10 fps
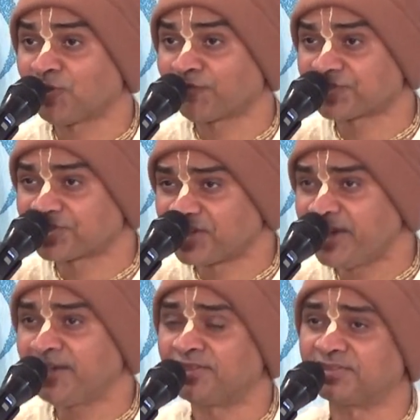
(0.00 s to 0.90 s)
of
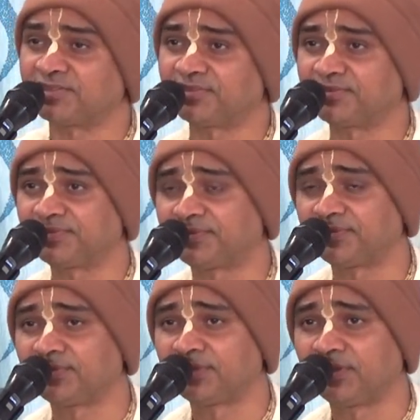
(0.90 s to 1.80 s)
sin,
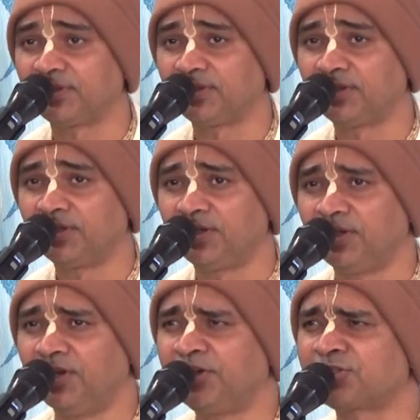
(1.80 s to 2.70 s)

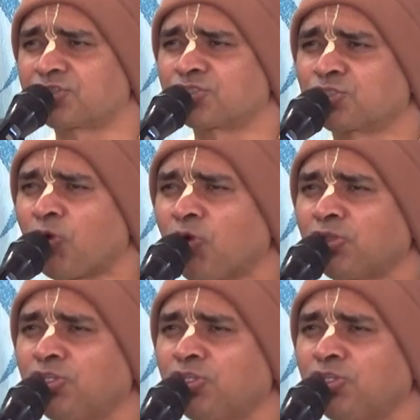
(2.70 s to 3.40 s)
it is so